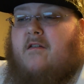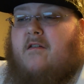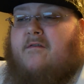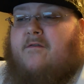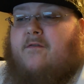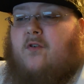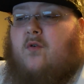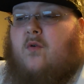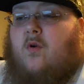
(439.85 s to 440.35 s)

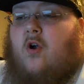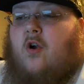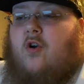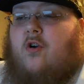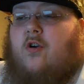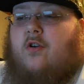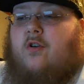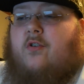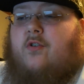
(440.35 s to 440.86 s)

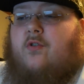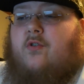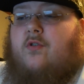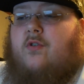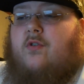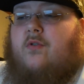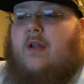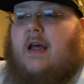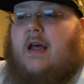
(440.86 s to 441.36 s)
Ferrar
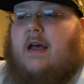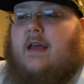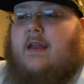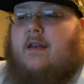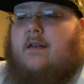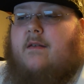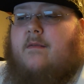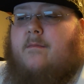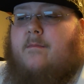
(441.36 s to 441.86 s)

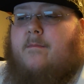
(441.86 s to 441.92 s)
229.